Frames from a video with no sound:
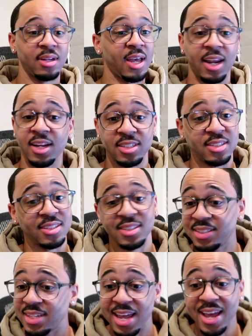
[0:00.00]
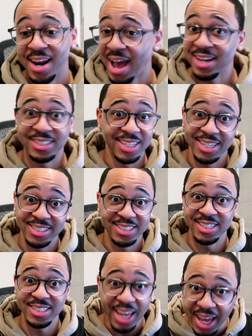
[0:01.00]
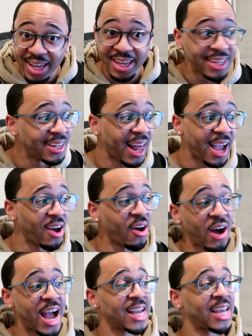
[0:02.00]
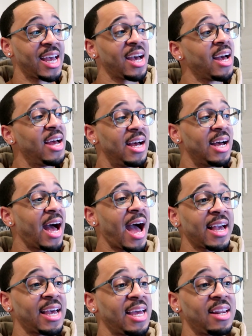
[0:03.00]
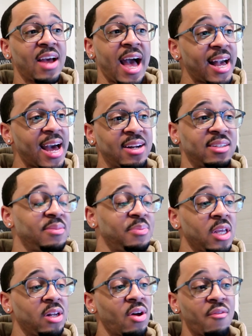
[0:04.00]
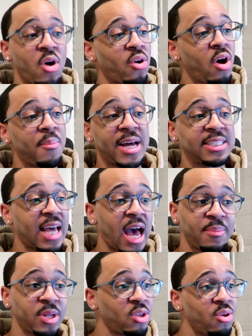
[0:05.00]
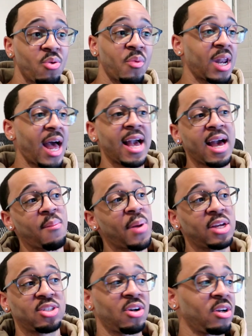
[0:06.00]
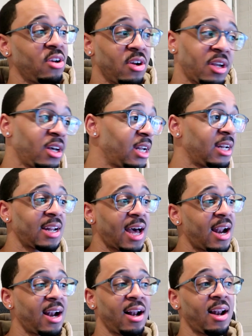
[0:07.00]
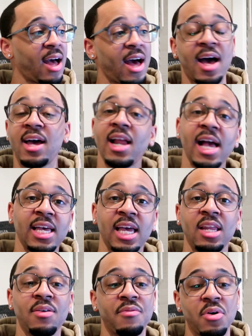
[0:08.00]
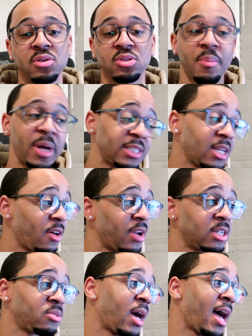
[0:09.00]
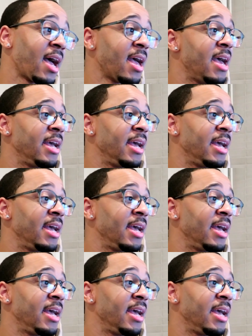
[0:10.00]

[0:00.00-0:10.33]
that shit she said, like, oh, I can't, I gotta devote all my time to you and I gotta make sure you're good and da, da, da, and I can't even focus on myself. That's why I